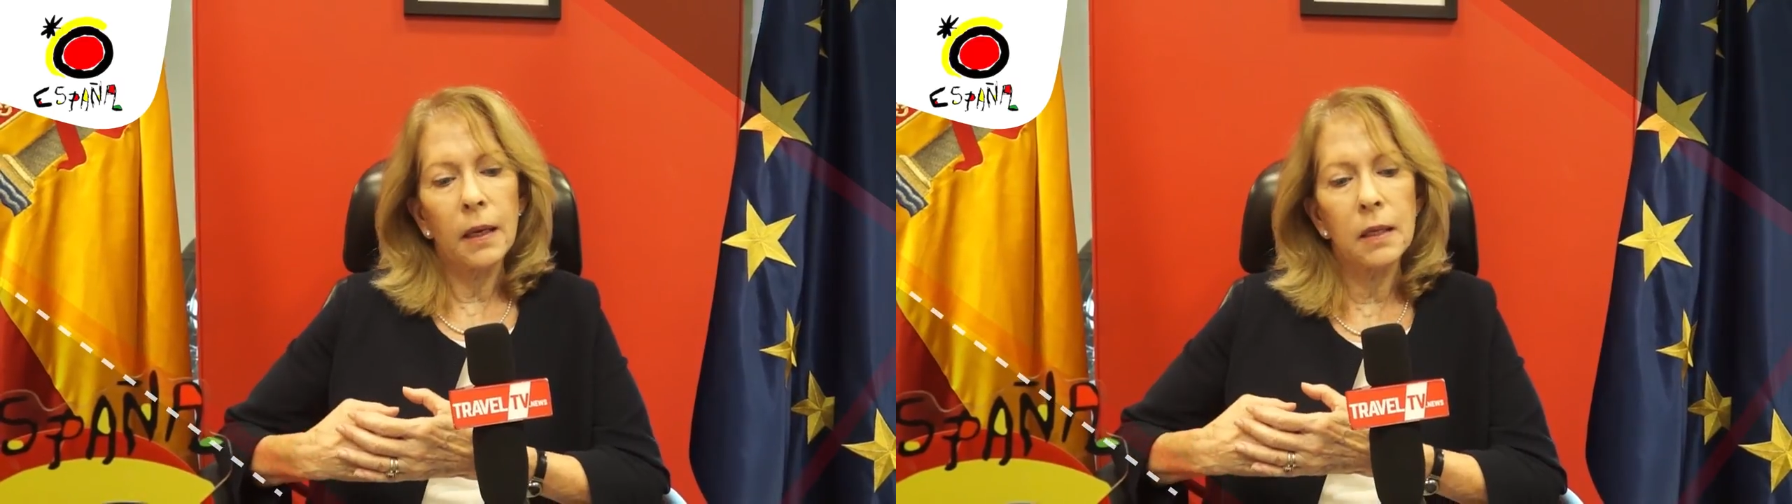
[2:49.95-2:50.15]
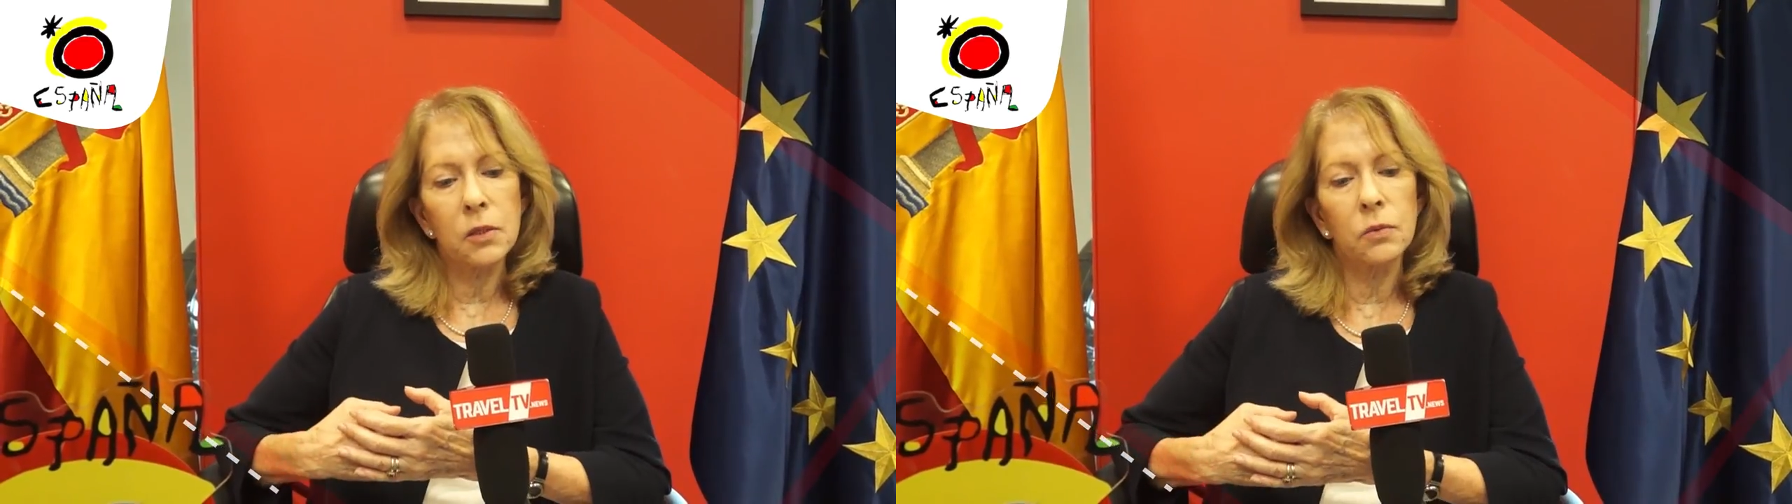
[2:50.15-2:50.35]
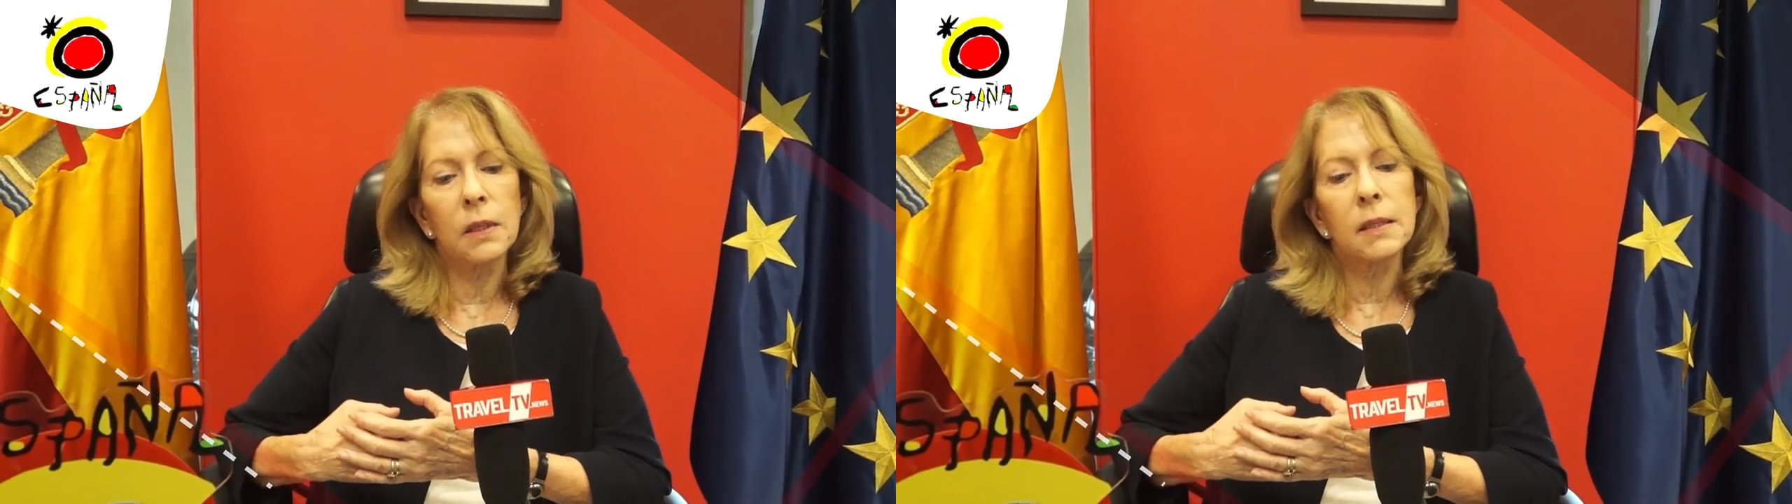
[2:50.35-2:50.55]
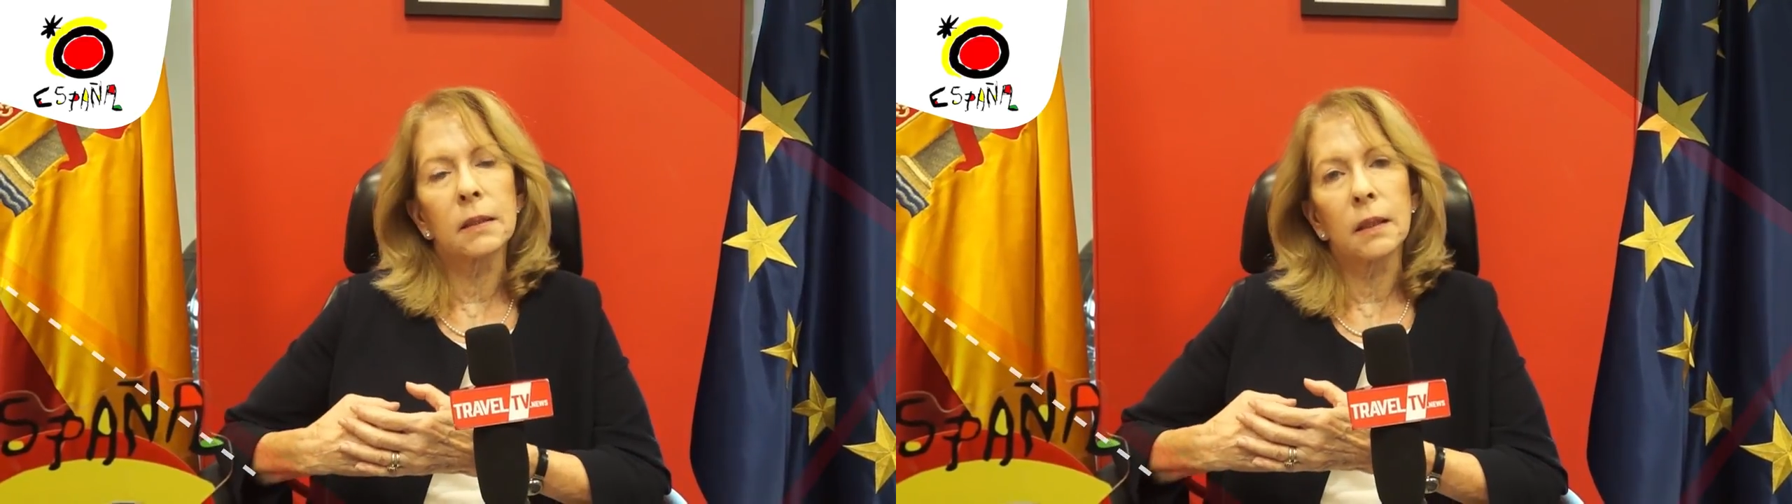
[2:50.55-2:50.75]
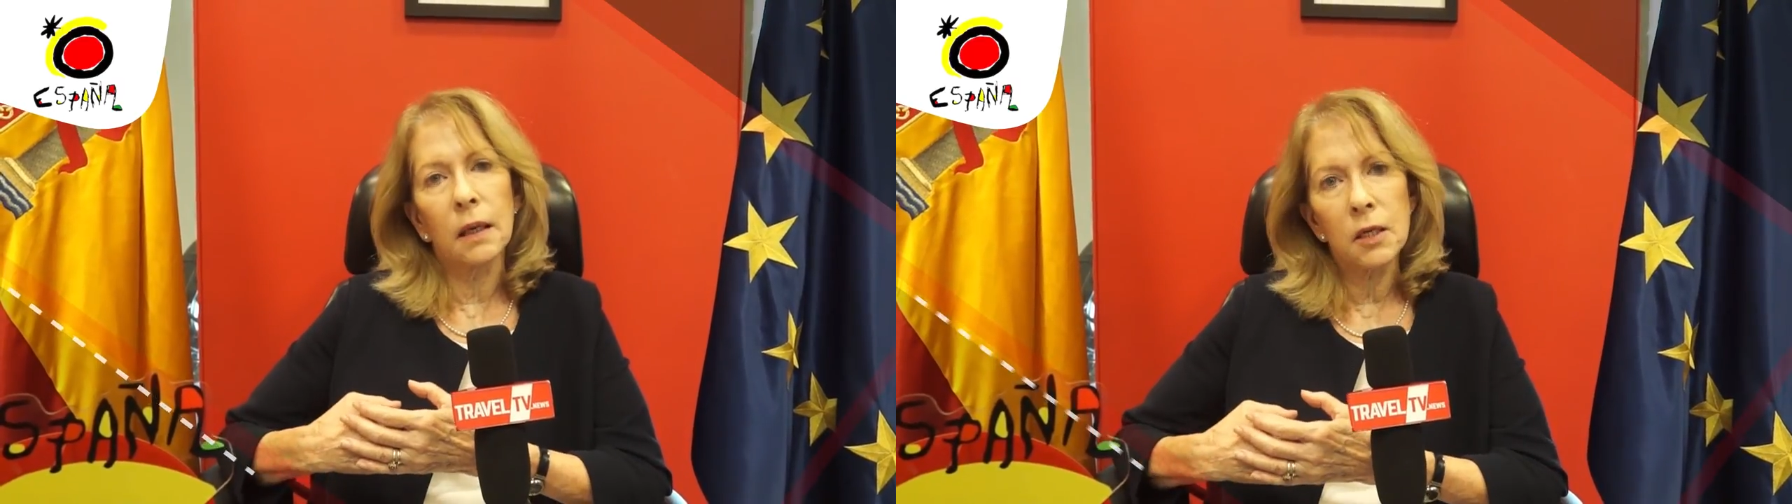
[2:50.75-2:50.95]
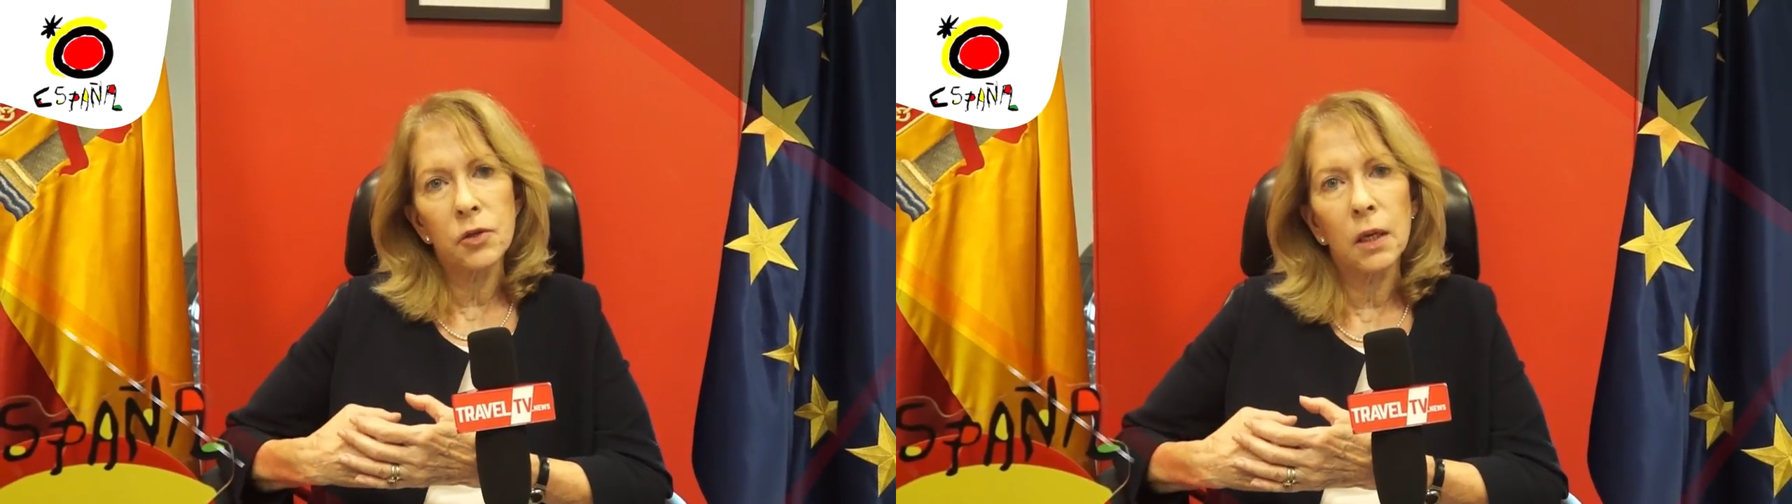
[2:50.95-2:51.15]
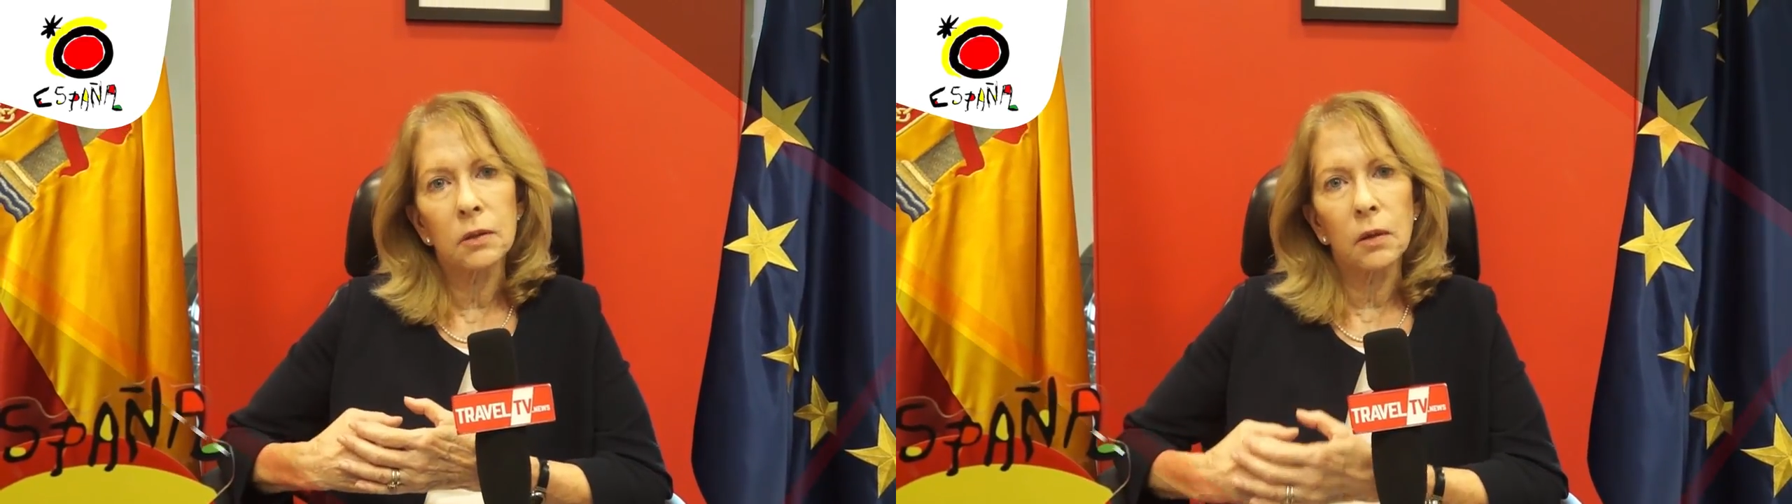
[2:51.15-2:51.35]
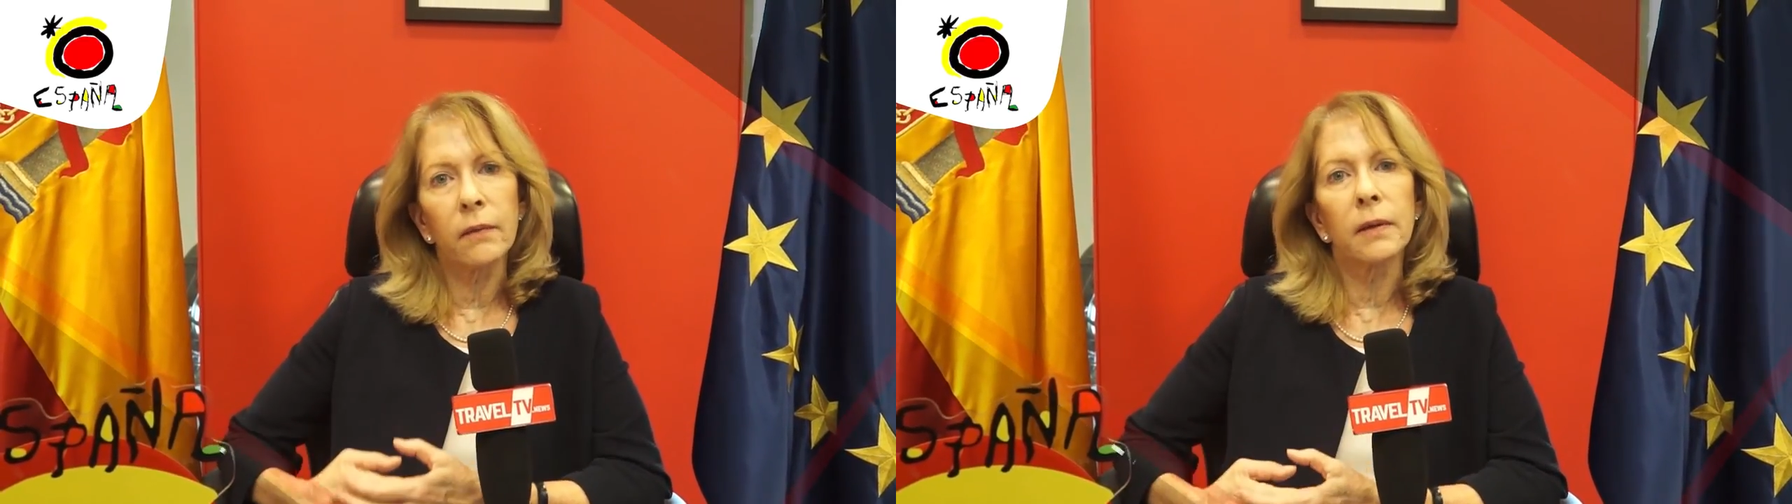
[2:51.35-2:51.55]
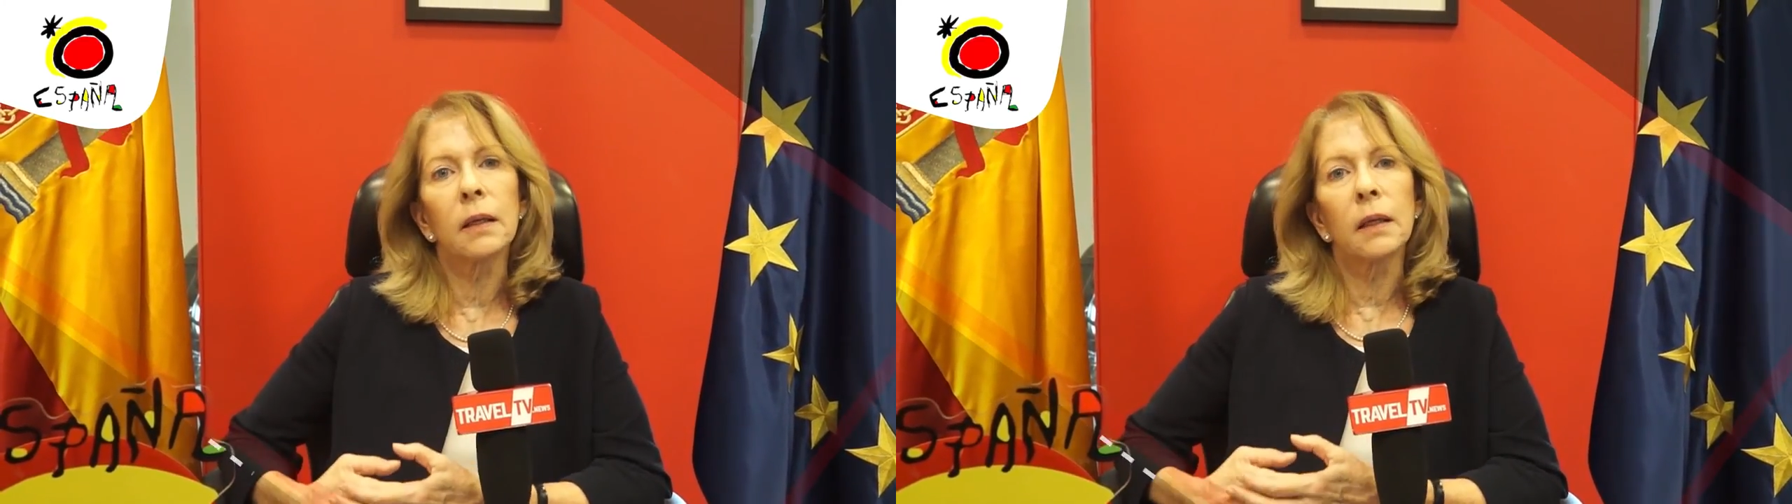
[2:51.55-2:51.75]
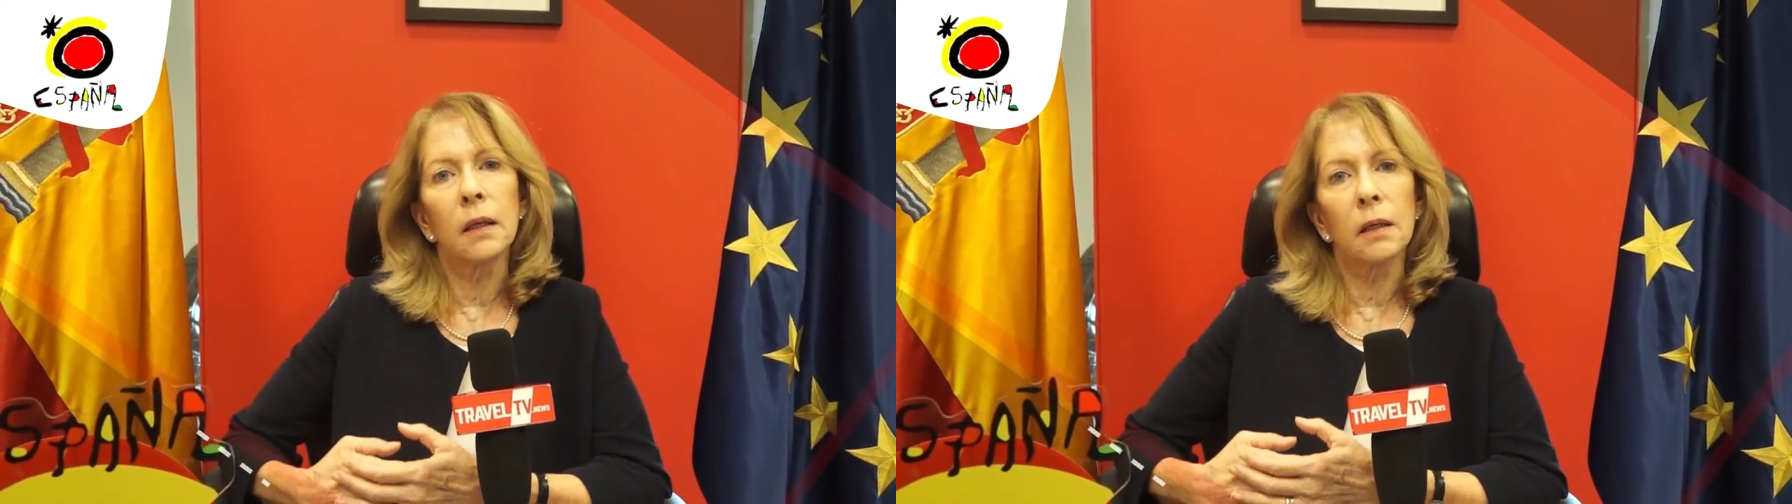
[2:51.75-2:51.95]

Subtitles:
as soon as international travel